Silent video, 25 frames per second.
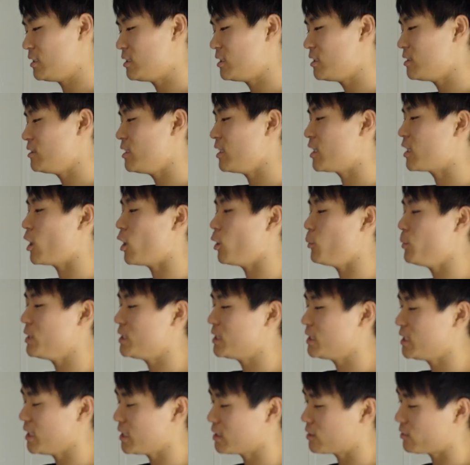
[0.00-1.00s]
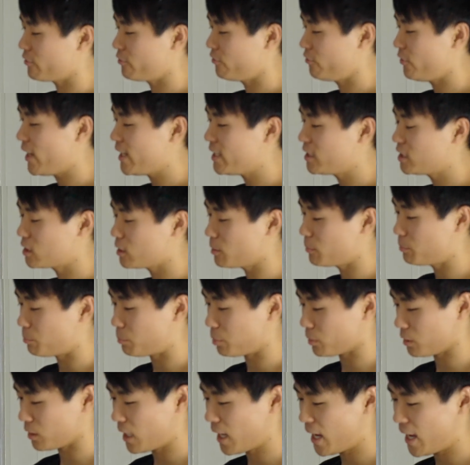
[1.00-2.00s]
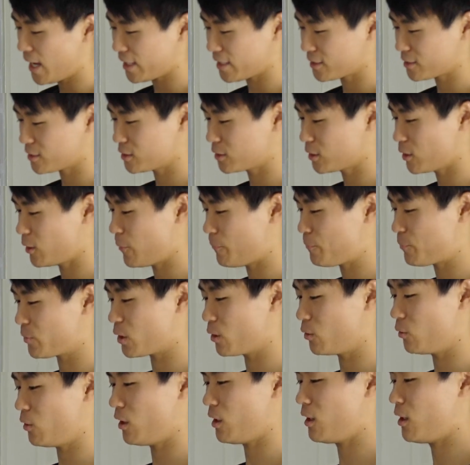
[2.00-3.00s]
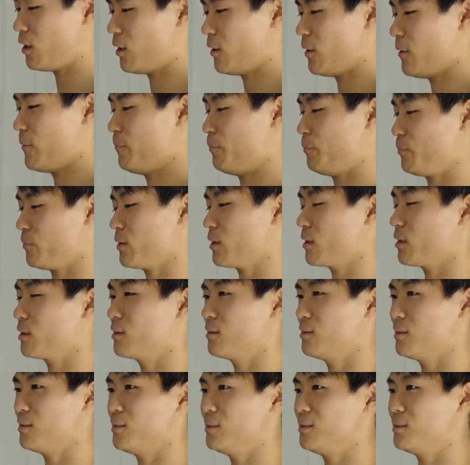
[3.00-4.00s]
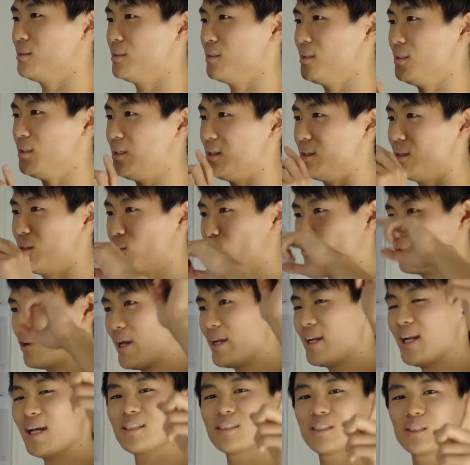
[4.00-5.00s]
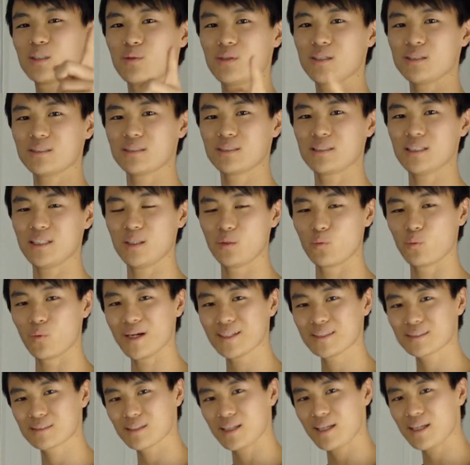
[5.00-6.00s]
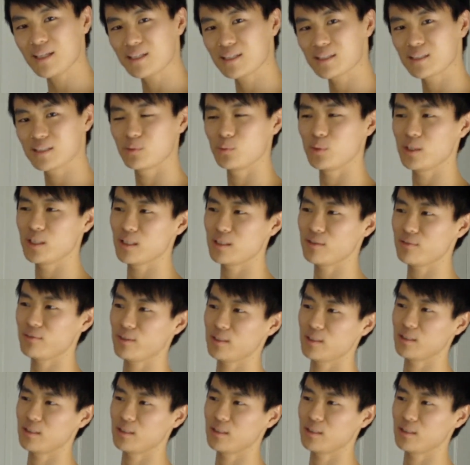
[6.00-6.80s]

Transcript: This is the Kobe six Fade to Black. So, um, right next to us in Westlake, we live